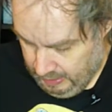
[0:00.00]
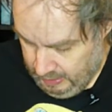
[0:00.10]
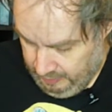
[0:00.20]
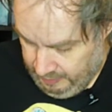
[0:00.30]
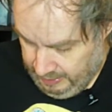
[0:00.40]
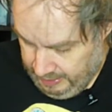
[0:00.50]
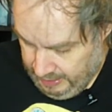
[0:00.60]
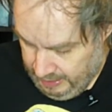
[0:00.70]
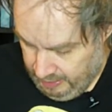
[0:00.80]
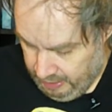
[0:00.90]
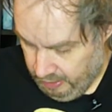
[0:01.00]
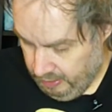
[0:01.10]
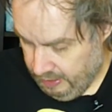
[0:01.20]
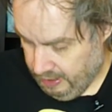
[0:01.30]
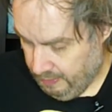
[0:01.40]
I can get it out here,
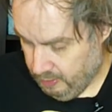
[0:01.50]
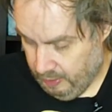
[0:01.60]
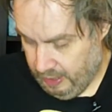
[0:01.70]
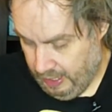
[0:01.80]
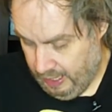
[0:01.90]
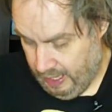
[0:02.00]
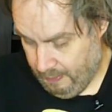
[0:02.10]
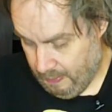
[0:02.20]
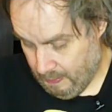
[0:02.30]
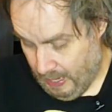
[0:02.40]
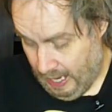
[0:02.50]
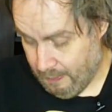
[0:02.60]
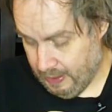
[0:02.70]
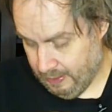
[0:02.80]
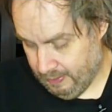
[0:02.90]
he comes with a
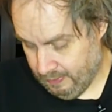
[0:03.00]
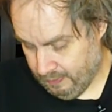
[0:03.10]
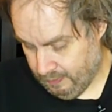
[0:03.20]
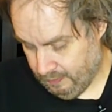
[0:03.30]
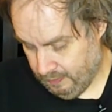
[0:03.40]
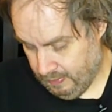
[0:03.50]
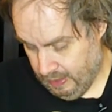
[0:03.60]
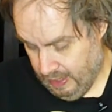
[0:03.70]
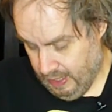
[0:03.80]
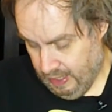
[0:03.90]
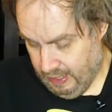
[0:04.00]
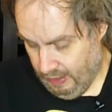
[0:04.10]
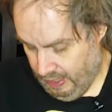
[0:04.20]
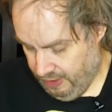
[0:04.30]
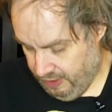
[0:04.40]
mop. Now,
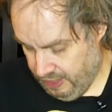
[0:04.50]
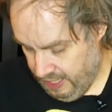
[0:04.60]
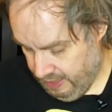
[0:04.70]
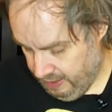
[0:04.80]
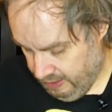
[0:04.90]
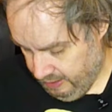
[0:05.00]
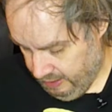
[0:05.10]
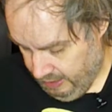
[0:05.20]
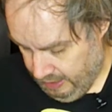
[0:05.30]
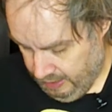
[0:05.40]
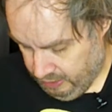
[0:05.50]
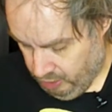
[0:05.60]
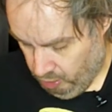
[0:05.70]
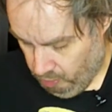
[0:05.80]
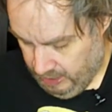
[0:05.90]
I think, and
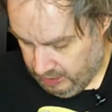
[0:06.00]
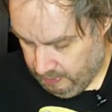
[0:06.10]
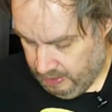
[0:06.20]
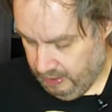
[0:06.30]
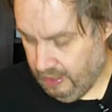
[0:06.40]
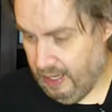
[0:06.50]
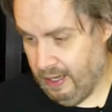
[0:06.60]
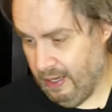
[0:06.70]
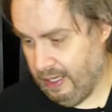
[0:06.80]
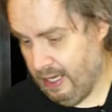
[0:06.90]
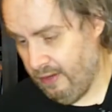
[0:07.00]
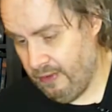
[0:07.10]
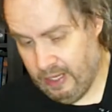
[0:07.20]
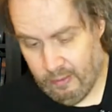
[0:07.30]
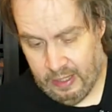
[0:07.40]
correct me, again, if
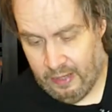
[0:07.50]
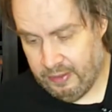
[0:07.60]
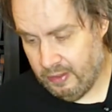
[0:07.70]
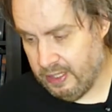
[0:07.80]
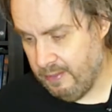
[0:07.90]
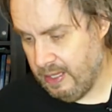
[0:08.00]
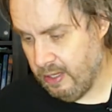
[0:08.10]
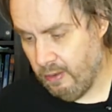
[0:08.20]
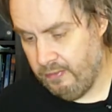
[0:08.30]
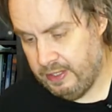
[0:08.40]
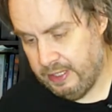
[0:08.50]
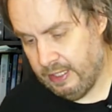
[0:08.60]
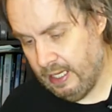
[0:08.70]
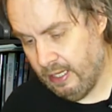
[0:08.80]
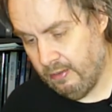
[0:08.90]
anyone out there is a Mego
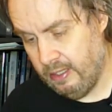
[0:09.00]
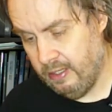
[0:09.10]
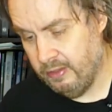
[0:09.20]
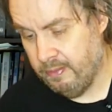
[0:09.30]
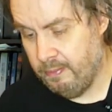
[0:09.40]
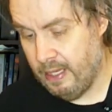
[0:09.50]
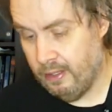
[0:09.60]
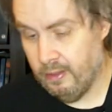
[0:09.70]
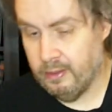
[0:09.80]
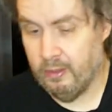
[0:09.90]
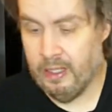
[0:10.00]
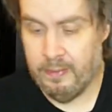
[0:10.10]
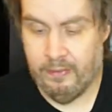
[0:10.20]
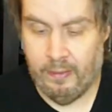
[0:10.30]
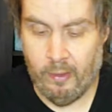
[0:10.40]
aficionado and knows better, correct
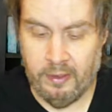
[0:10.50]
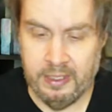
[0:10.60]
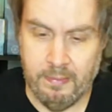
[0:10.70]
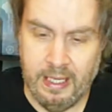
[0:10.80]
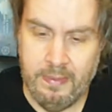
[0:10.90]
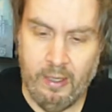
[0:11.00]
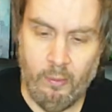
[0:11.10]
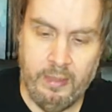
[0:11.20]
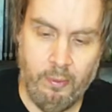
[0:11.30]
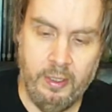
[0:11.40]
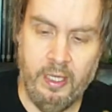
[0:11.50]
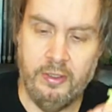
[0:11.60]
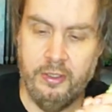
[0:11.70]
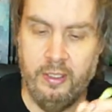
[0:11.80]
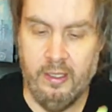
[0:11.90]
me if I'm wrong, this may be a
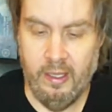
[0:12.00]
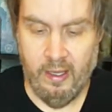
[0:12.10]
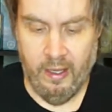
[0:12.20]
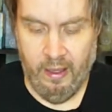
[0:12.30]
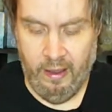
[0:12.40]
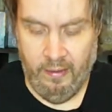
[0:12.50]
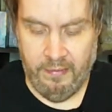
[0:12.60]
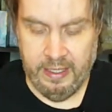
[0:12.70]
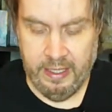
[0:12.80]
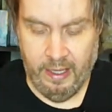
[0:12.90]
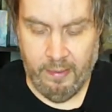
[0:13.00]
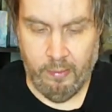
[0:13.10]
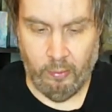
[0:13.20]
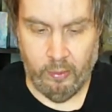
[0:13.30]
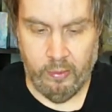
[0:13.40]
reproduction of the
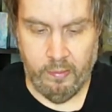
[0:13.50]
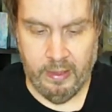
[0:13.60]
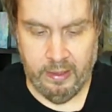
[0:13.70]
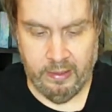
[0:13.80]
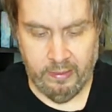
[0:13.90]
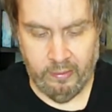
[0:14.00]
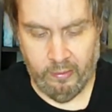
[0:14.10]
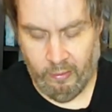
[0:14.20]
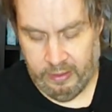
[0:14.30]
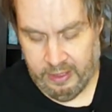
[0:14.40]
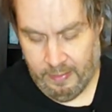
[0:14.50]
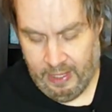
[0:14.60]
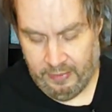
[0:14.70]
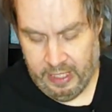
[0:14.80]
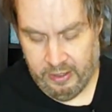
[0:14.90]
broom, or at least a
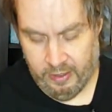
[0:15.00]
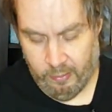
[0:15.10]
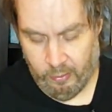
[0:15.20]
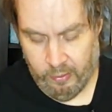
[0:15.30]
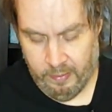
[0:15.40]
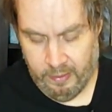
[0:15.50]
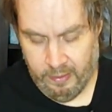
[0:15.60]
modification of the broom